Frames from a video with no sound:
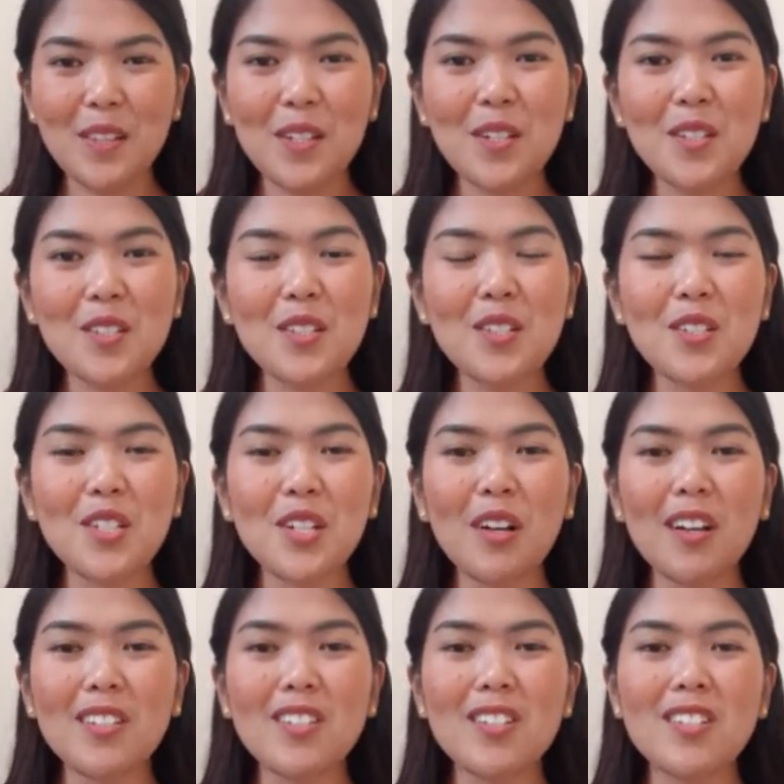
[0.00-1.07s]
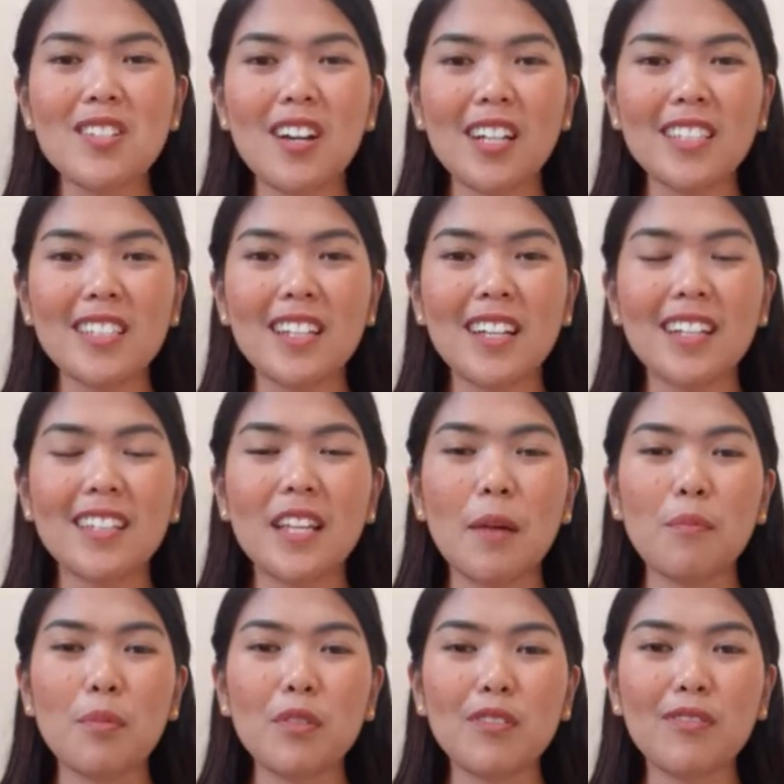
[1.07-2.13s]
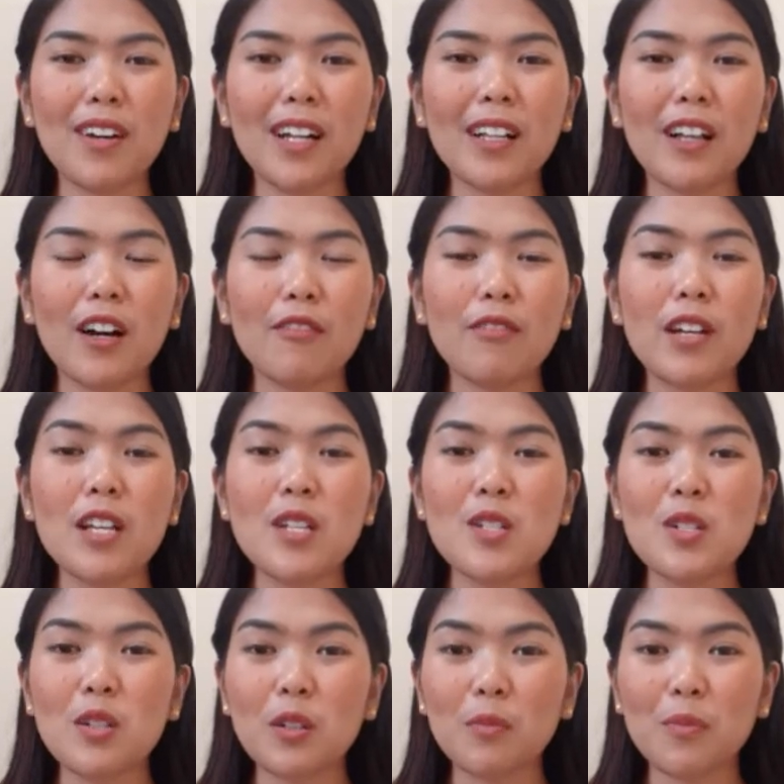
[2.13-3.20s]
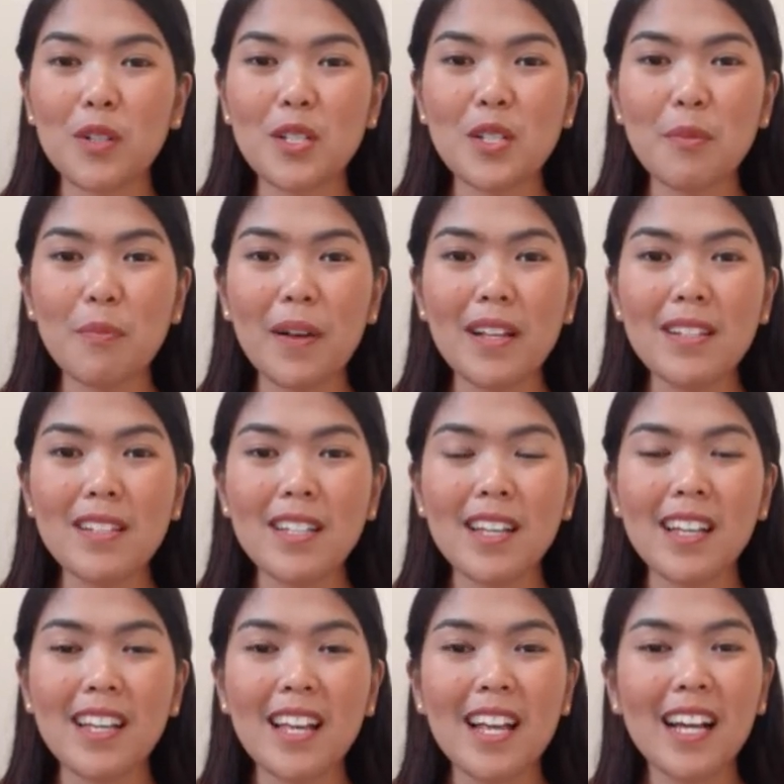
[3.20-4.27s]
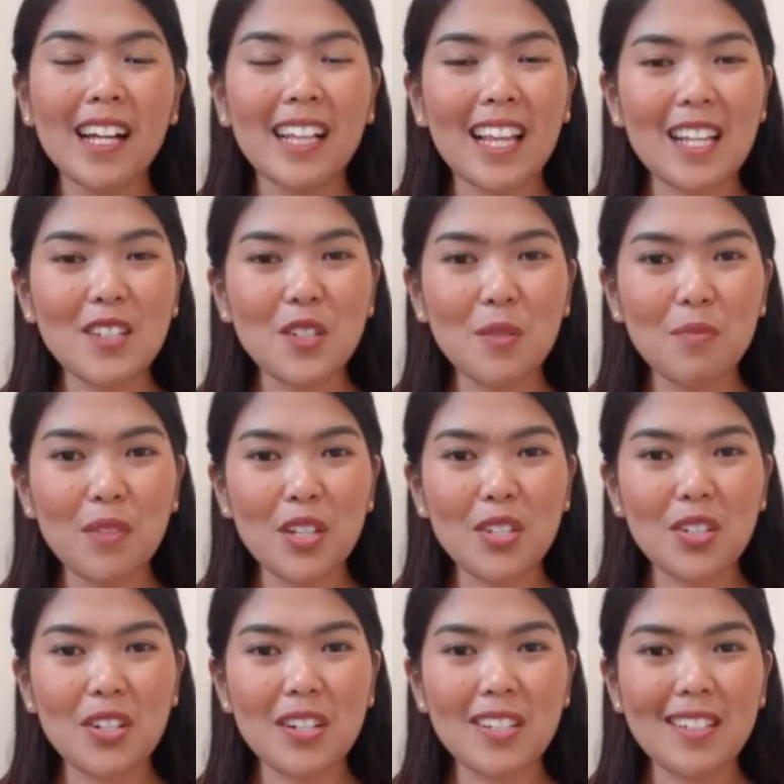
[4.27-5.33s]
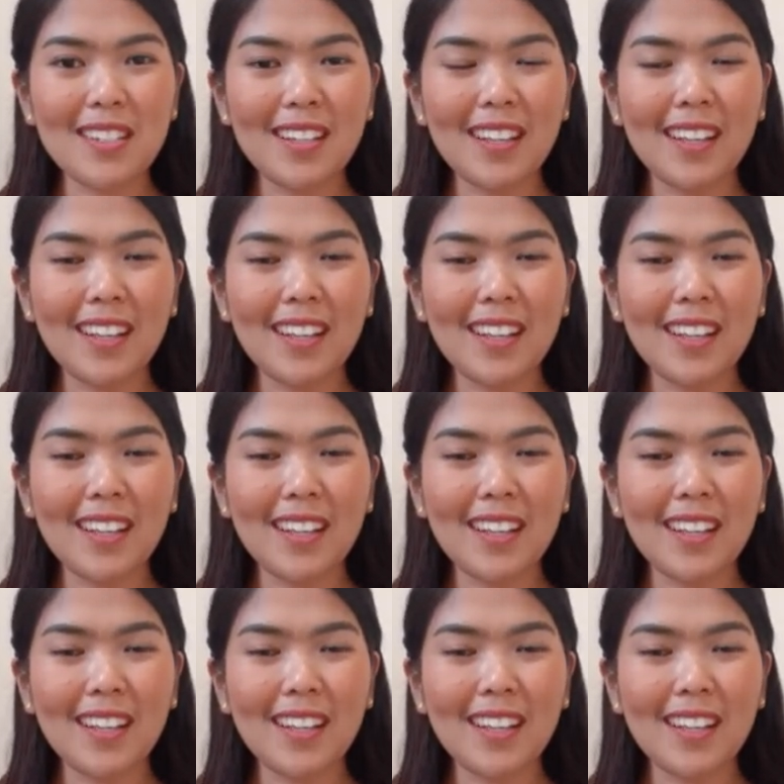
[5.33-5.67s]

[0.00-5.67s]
The researcher also sought the approval of school principals, classroom teachers,